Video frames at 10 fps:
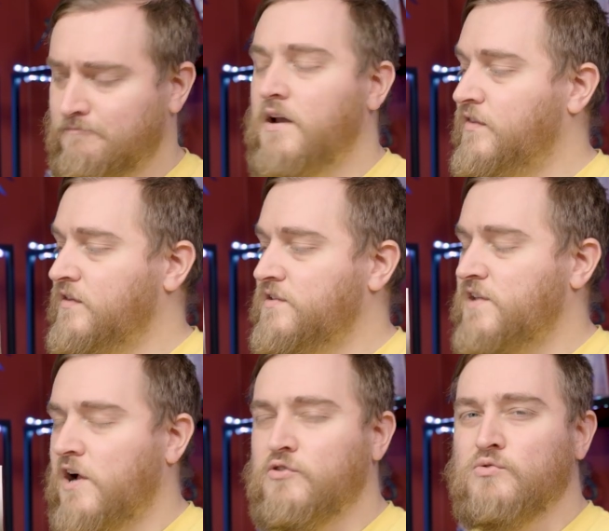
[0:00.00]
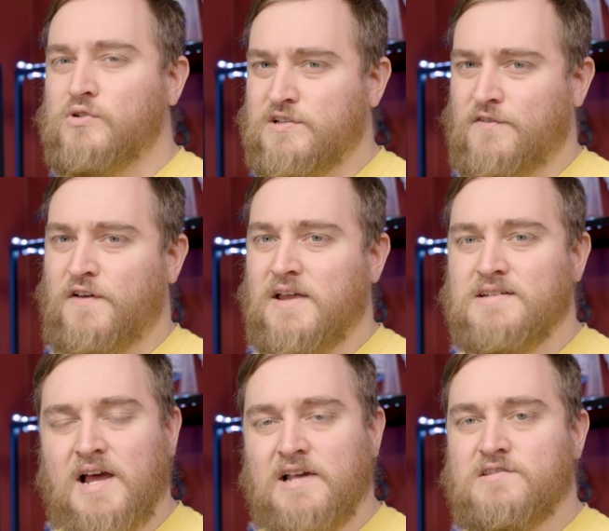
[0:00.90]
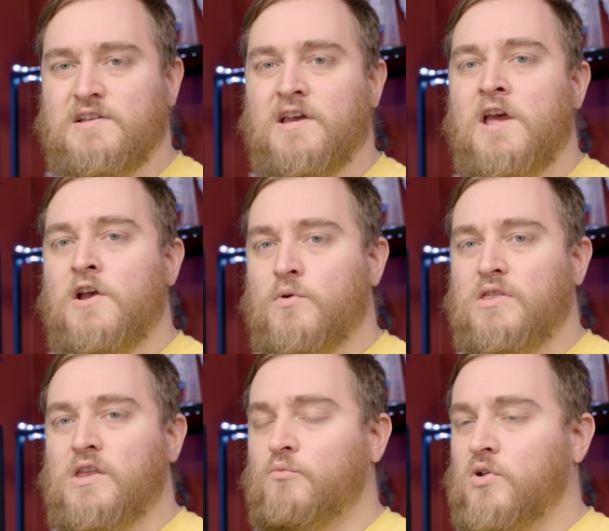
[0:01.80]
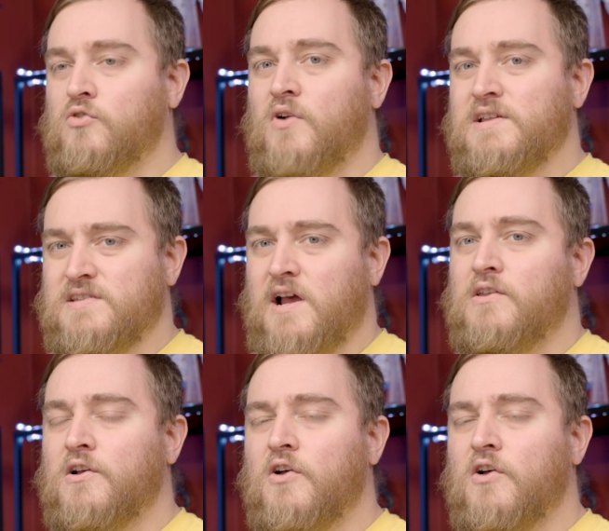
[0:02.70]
And I think the Zaku looks fantastic with the real grade styling.